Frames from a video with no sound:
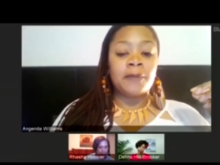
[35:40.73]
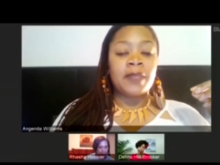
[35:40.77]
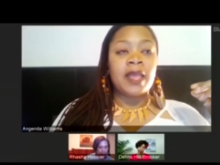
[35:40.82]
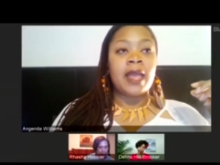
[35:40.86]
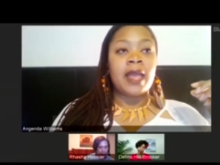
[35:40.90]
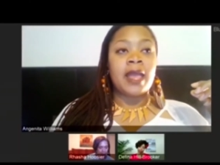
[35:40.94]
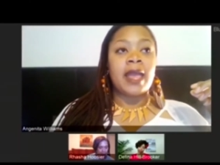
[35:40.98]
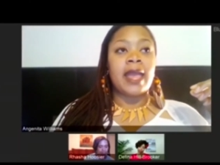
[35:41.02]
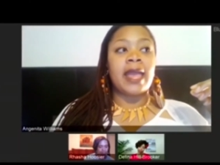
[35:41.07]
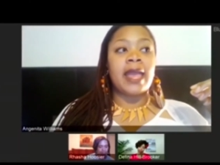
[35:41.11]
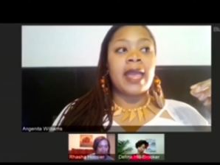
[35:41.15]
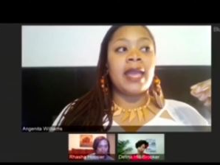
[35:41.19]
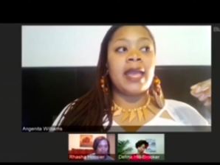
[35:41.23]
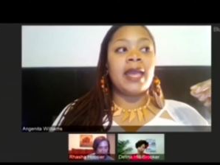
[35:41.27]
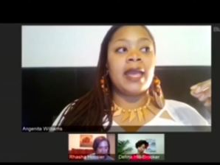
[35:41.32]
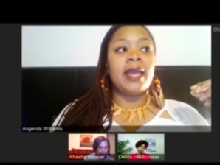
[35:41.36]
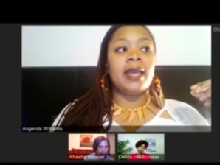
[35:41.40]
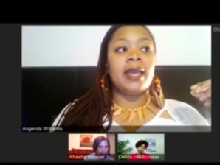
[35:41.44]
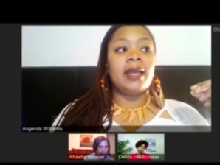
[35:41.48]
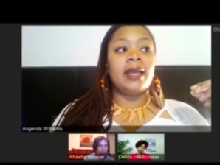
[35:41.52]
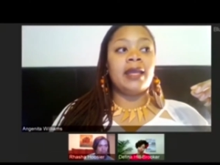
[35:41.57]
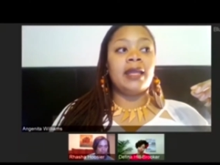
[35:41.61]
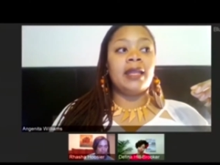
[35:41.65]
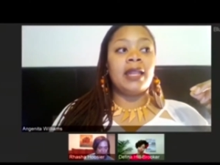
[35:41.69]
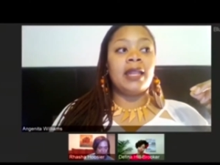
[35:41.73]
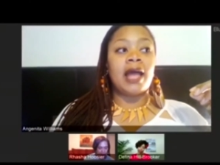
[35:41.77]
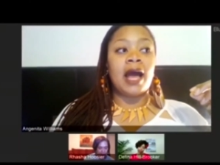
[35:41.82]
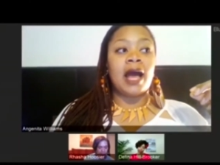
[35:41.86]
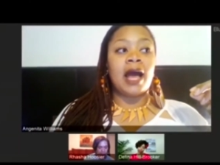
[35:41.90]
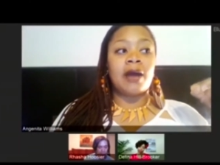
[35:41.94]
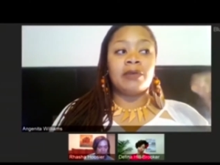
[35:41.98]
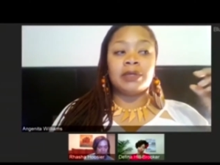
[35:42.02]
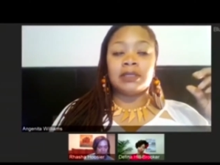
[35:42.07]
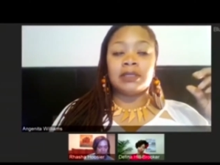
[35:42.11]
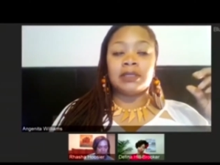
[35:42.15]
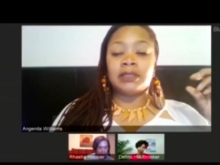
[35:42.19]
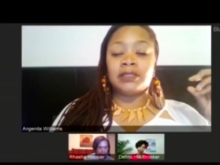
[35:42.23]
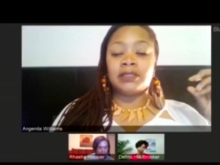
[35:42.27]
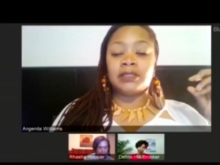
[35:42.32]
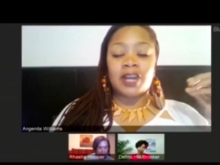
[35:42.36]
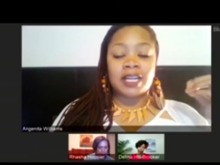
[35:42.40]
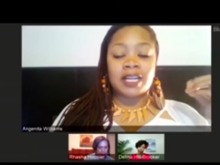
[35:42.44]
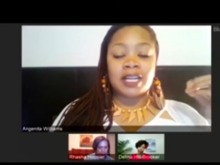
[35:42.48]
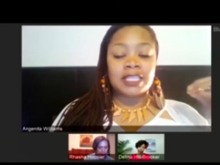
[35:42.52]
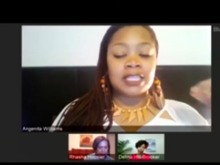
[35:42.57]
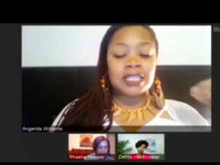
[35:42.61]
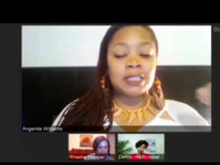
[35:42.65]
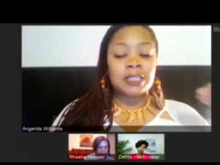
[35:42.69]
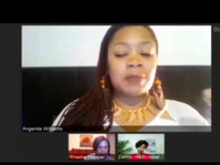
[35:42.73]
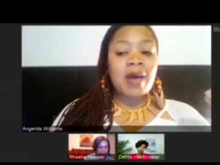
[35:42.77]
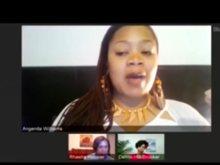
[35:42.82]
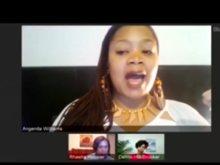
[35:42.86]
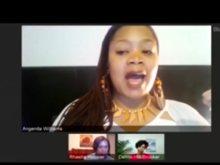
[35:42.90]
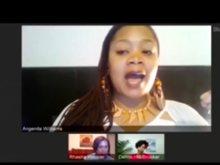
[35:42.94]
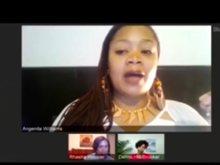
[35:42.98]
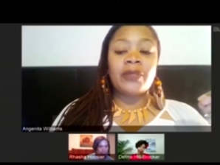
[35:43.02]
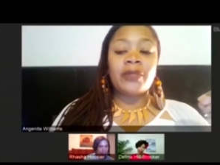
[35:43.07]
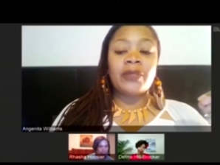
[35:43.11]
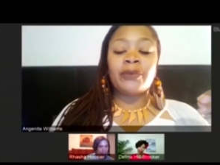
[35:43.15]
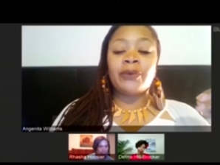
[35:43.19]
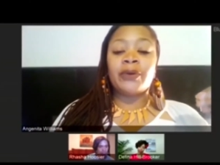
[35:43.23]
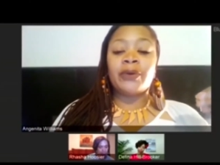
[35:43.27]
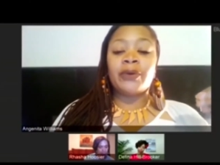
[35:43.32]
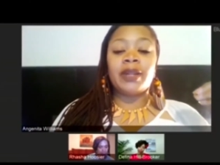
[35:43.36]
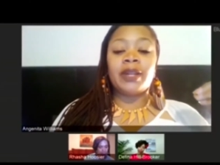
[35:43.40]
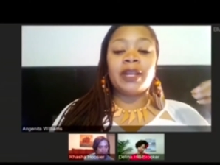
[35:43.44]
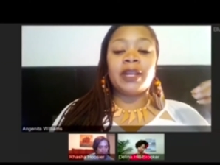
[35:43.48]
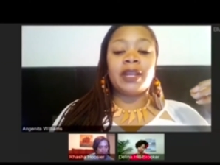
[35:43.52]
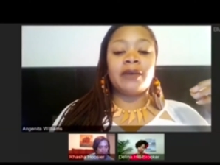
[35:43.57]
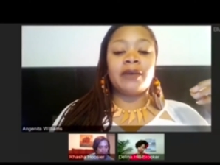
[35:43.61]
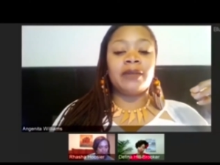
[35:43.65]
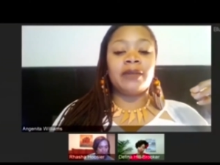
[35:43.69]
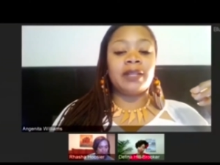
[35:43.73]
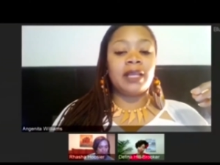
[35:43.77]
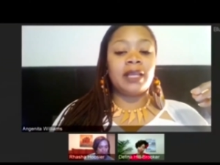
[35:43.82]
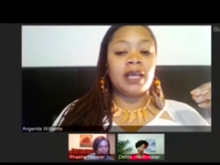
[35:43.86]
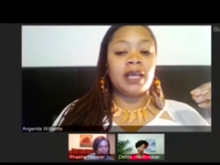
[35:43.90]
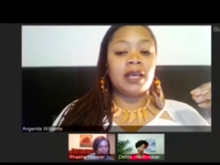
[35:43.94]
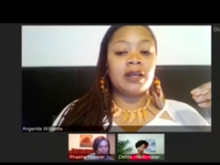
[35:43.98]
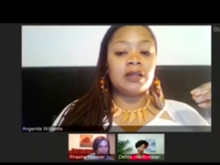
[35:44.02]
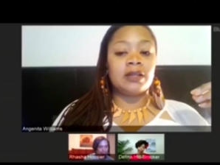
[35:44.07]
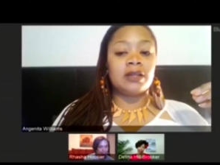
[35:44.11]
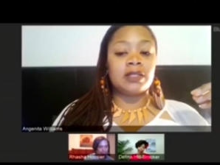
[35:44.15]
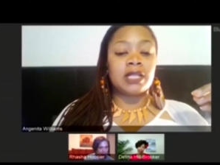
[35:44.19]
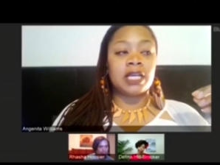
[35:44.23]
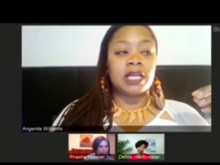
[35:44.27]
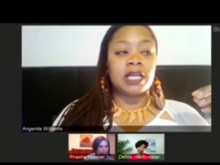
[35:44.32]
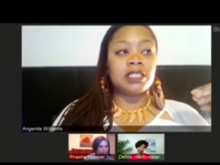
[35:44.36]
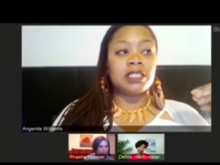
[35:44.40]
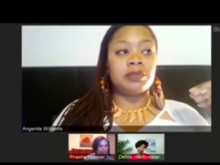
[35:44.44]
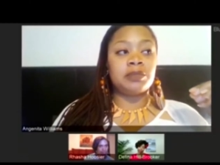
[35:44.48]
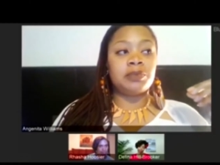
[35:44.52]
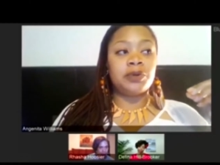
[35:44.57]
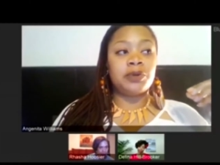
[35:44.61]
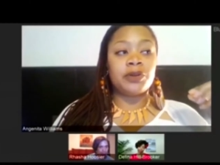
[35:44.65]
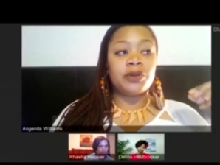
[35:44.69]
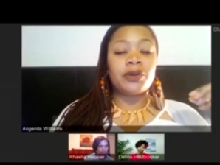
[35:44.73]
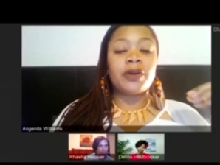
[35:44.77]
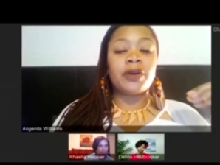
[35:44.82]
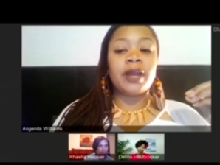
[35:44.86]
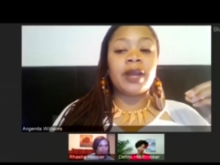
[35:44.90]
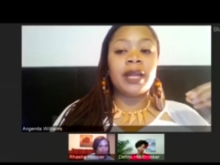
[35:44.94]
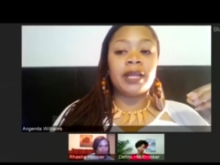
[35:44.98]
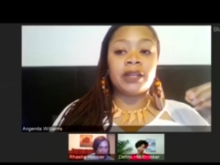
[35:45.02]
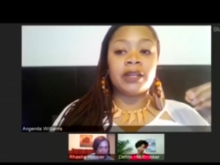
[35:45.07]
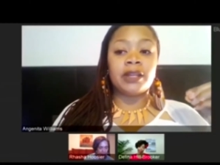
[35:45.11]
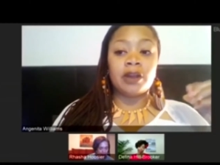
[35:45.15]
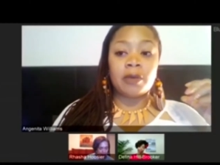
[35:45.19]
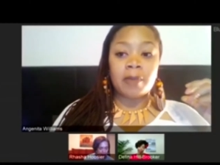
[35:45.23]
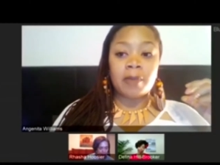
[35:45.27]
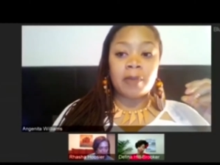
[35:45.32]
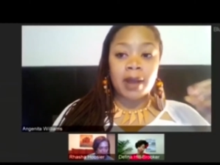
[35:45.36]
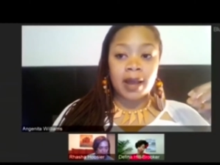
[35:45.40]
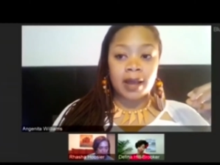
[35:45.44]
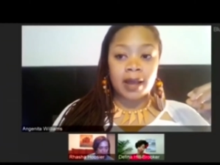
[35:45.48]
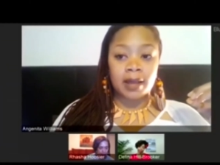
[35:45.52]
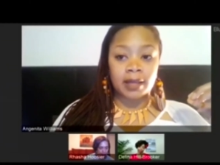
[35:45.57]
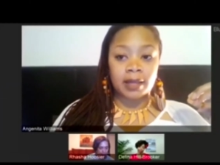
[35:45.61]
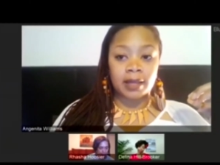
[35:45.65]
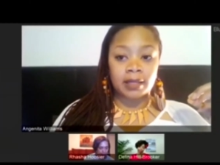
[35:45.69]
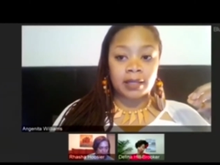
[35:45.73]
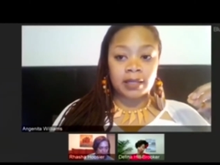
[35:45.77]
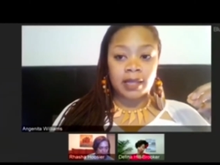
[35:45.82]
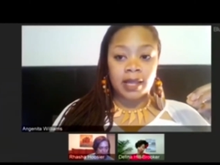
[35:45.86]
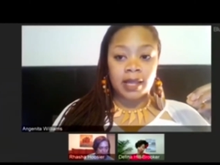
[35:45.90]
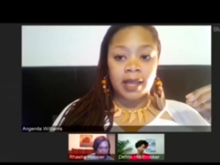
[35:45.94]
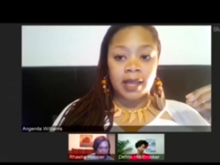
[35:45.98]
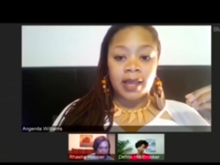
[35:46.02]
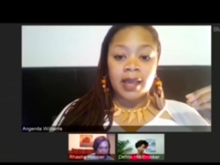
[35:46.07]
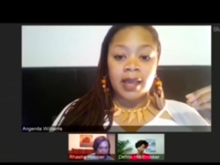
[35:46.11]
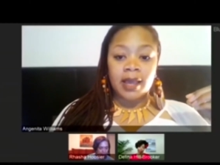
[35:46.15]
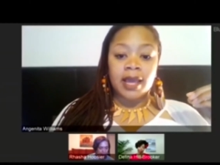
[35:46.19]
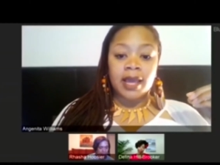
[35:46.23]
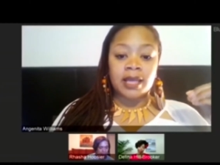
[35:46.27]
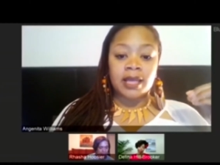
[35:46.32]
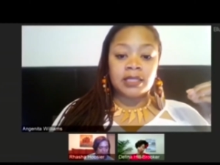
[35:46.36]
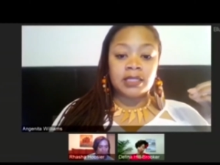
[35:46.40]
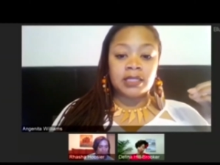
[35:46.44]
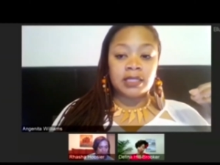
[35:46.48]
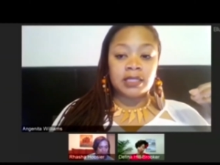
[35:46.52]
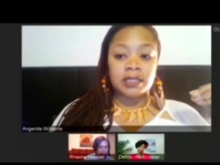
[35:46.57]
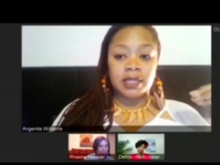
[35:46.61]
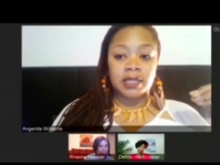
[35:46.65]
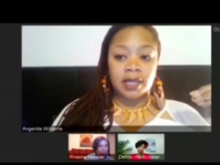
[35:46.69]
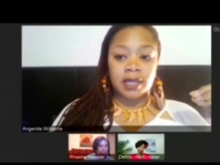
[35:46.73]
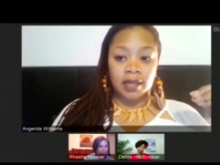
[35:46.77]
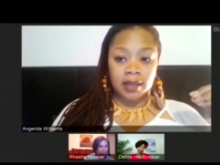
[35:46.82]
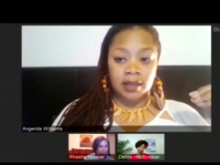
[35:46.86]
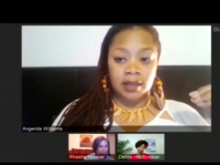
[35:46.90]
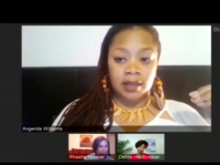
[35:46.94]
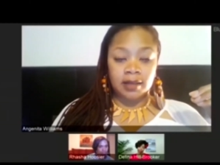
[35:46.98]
and I was trying to smile through it and everything else. And she put her hand on mine, and she said,